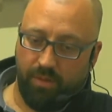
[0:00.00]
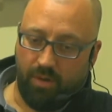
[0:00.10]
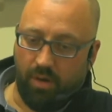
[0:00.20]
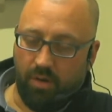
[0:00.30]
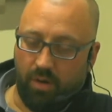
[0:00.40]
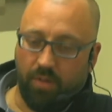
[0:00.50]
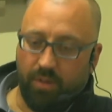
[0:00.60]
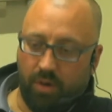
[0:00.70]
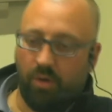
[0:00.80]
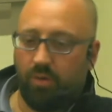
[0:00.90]
on the
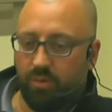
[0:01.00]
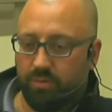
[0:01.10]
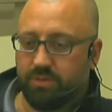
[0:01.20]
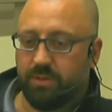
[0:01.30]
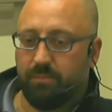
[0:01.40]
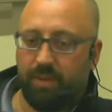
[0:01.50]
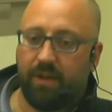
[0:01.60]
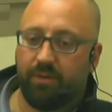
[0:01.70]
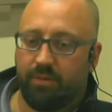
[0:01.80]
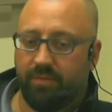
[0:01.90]
whole, to
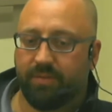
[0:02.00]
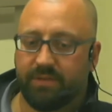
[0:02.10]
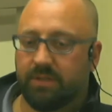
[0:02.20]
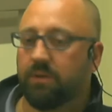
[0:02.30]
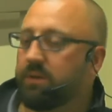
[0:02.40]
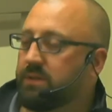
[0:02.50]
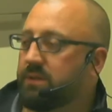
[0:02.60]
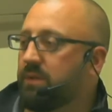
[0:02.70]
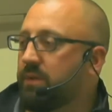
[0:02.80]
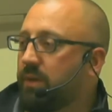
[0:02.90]
better the facilities
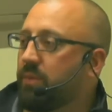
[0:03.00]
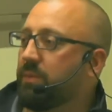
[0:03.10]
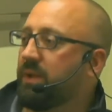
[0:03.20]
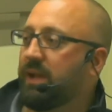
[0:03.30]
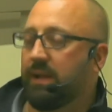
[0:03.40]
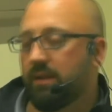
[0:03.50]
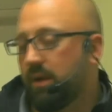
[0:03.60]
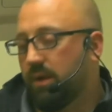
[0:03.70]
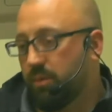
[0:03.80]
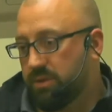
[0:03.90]
that we play in,
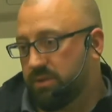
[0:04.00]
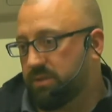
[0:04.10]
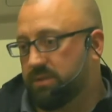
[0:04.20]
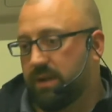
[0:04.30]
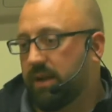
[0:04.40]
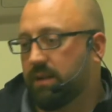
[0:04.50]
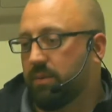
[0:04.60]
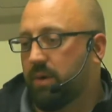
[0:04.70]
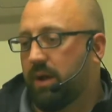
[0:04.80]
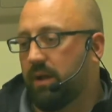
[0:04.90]
which is exactly
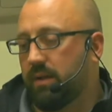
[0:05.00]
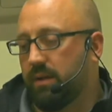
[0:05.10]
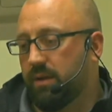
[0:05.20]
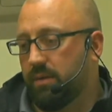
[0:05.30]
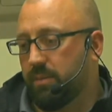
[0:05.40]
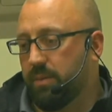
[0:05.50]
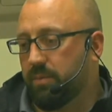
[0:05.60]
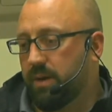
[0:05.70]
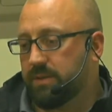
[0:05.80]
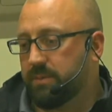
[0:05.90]
why, you know, people
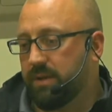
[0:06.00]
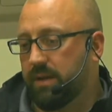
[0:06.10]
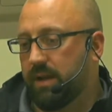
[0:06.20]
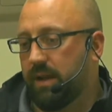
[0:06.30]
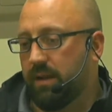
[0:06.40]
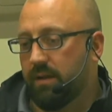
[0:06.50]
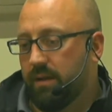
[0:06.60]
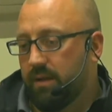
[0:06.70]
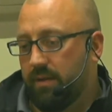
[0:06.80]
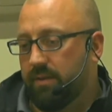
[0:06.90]
ask me today,
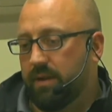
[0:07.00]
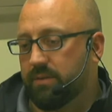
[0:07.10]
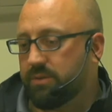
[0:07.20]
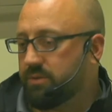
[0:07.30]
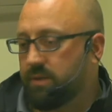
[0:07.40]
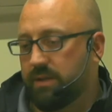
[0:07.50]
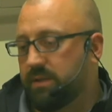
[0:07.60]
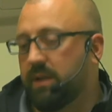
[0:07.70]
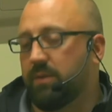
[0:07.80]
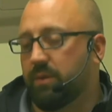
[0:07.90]
even out in the streets,
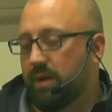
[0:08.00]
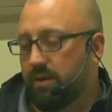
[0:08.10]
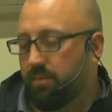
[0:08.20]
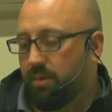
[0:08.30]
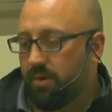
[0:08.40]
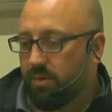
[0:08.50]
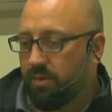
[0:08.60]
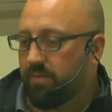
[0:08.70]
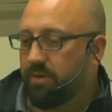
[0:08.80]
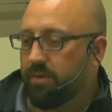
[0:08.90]
anywhere, out in a bar,
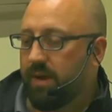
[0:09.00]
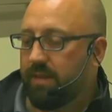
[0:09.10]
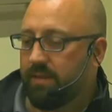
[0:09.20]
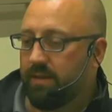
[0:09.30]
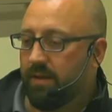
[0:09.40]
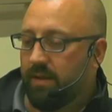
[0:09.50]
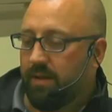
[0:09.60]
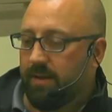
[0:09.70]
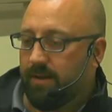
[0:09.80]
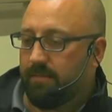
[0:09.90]
wherever you're at, that,
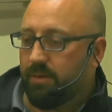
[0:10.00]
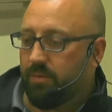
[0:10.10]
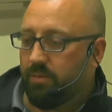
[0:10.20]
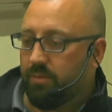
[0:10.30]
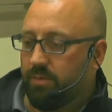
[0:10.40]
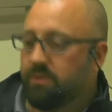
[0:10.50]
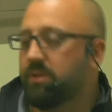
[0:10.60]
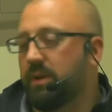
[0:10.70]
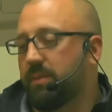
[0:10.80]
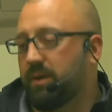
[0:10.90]
you know, what'd you
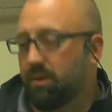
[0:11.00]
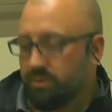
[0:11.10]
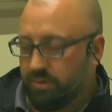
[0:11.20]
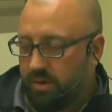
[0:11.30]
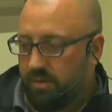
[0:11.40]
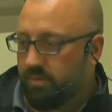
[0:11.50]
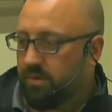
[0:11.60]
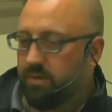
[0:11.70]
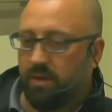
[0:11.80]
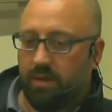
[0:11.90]
think about Coach Rod? Well,
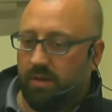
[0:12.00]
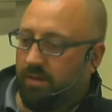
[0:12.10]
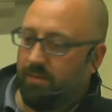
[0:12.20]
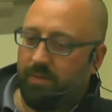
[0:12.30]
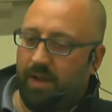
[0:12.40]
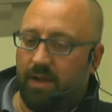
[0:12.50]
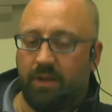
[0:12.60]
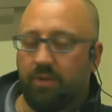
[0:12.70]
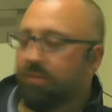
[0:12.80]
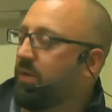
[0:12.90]
how can you
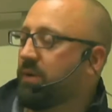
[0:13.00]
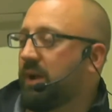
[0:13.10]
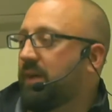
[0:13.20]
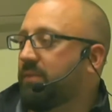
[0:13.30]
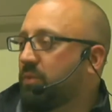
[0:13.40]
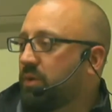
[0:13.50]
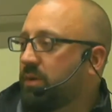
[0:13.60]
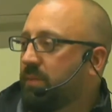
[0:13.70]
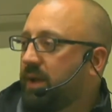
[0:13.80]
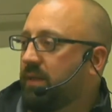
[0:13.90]
fault a guy for wanting to
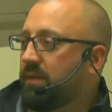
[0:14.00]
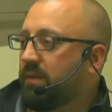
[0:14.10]
make the